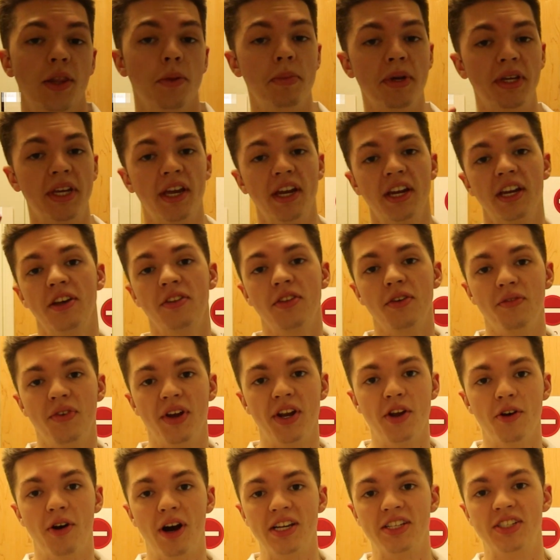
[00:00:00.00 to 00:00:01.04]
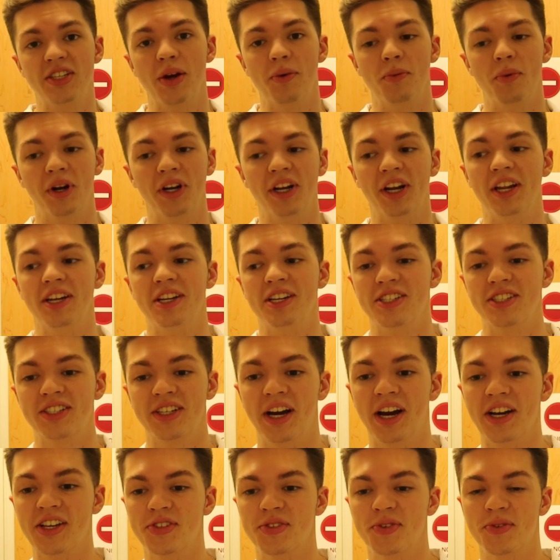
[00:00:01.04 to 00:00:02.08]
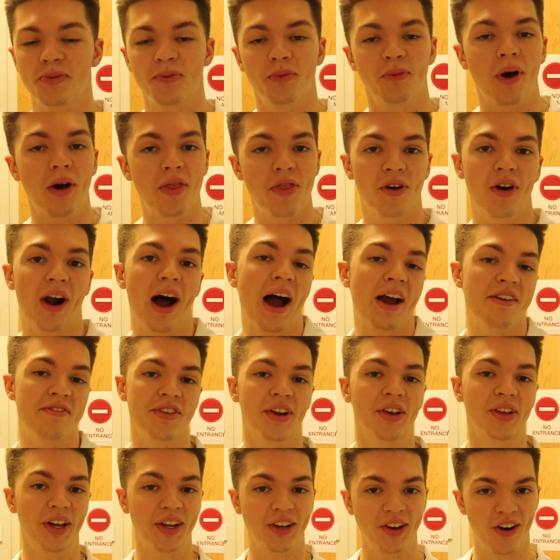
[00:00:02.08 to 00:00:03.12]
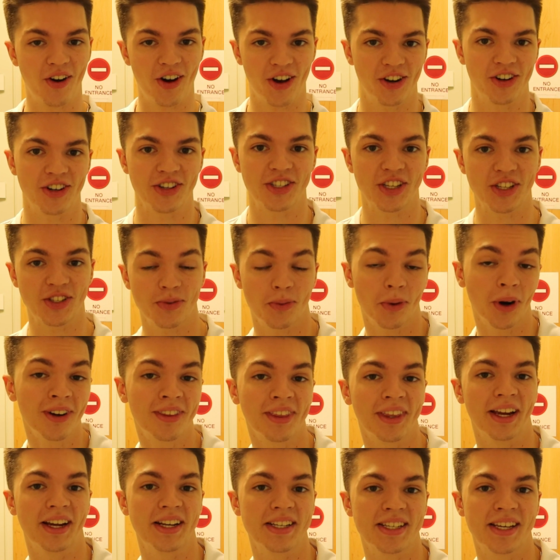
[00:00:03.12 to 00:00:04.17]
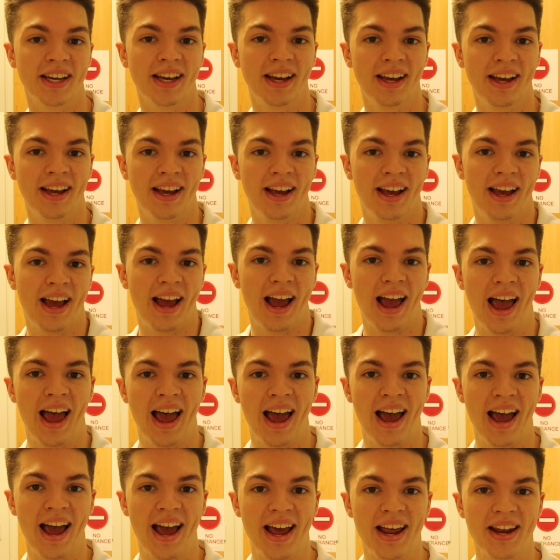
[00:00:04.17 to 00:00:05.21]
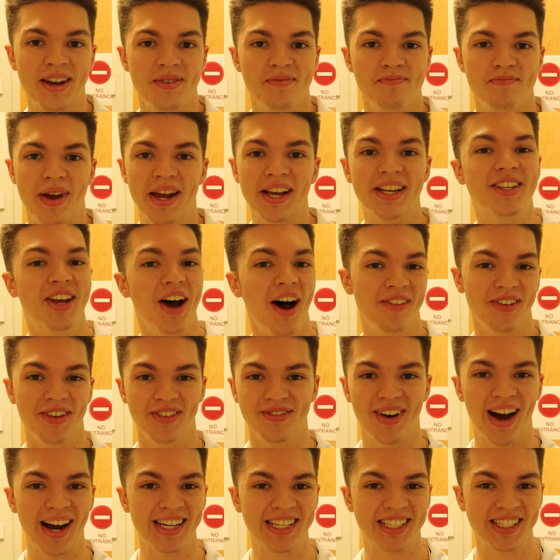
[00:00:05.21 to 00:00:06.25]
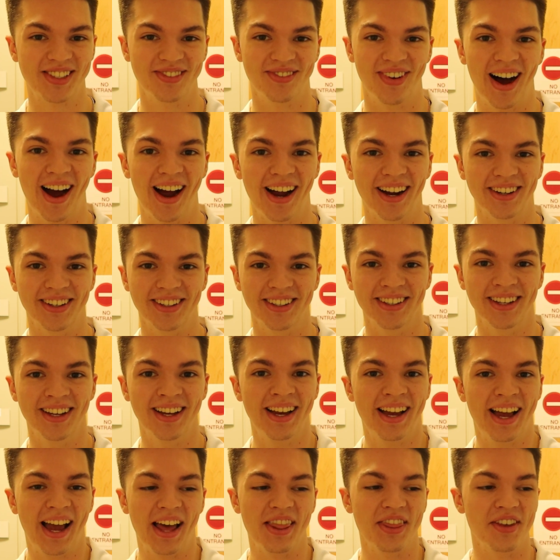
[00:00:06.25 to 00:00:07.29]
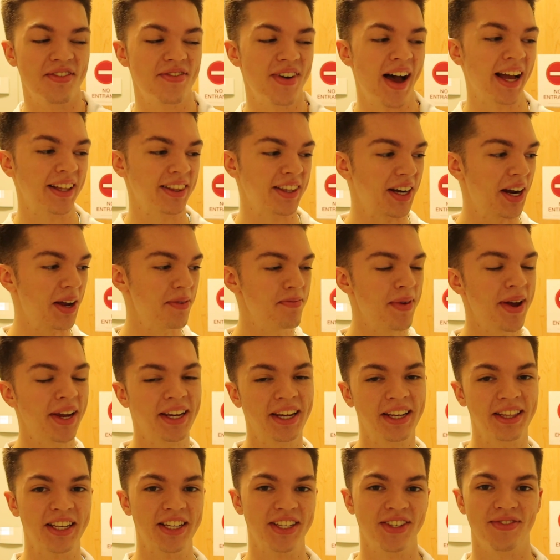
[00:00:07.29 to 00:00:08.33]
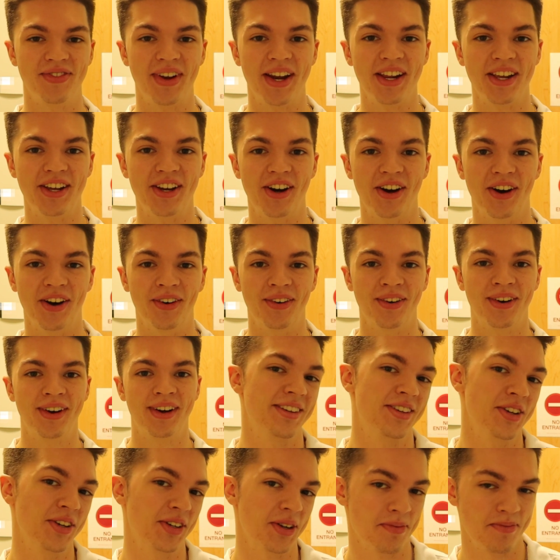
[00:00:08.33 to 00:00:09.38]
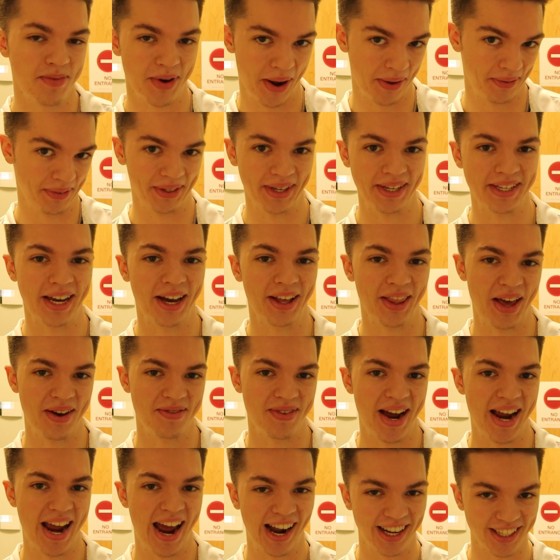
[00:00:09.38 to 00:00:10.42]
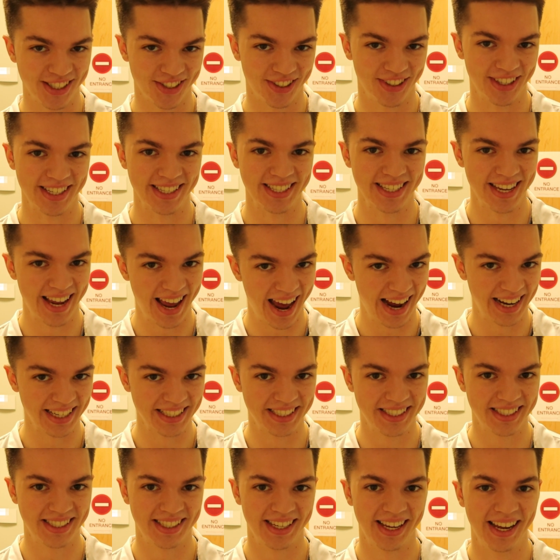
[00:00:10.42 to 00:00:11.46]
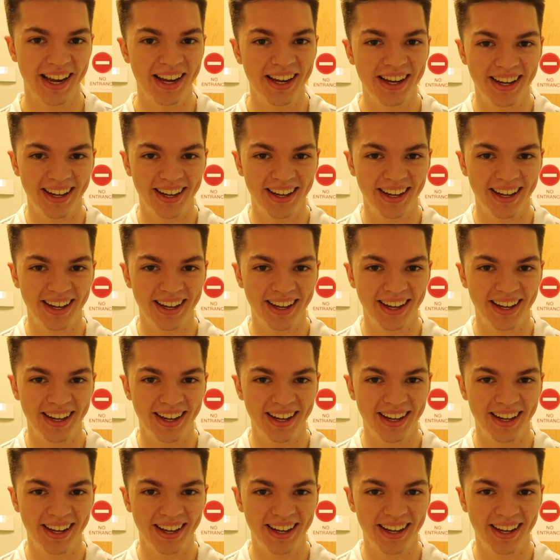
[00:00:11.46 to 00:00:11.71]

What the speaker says: Now at the beginning of the video I said we're gonna discuss whether I feel like honors is worth it. And based off of my smile and the fact that I'm making this video, you can probably tell that my answer is yes.